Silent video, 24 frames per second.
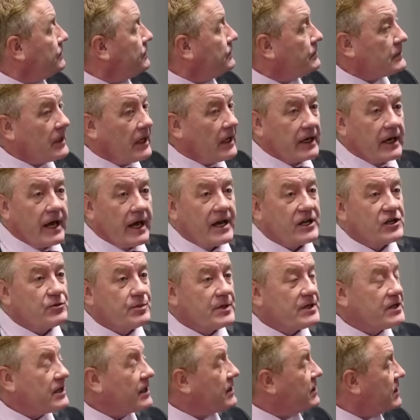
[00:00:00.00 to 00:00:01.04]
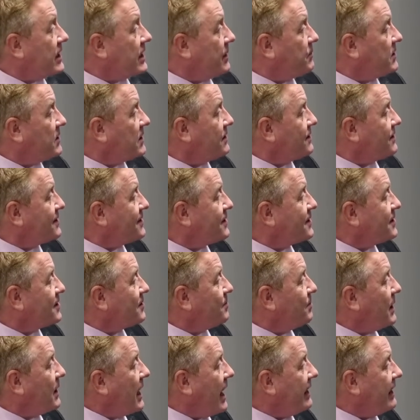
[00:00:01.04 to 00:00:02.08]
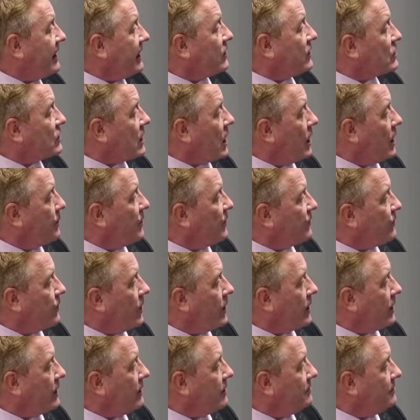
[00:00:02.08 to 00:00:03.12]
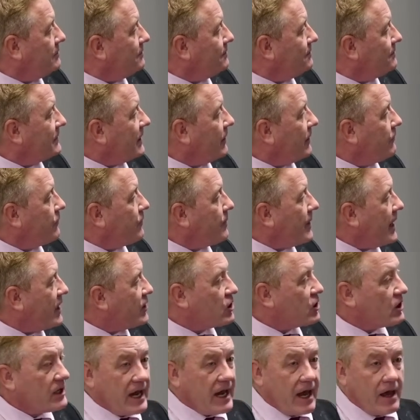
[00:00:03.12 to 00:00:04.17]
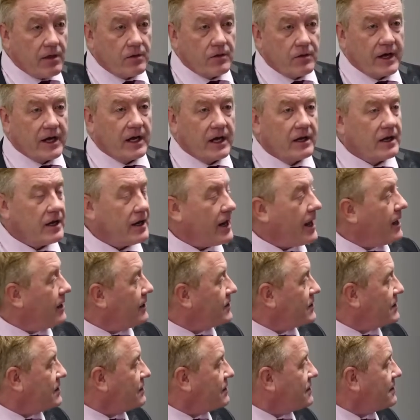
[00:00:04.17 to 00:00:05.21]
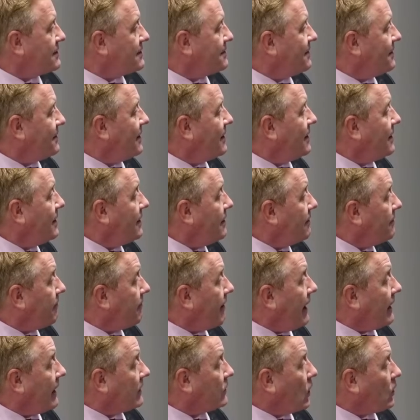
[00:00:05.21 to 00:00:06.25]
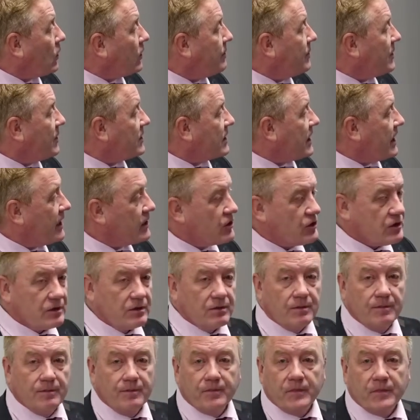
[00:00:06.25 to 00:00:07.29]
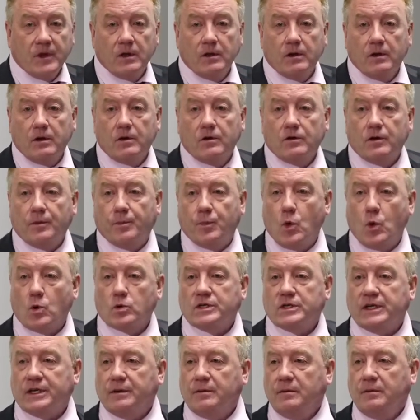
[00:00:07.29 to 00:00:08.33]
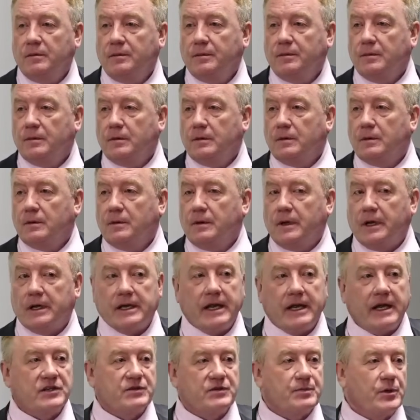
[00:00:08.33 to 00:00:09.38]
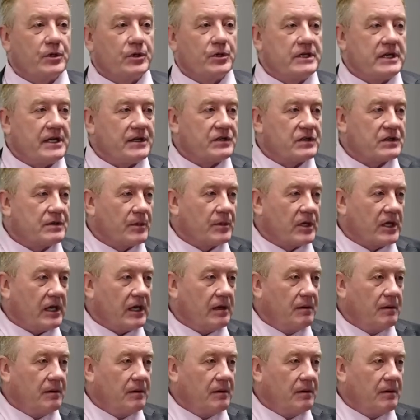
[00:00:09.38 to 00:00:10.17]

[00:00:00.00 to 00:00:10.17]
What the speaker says: engagement, acceptance, planning and scope of work, information gathering and analysis, file documentation, reporting, and expert testimony.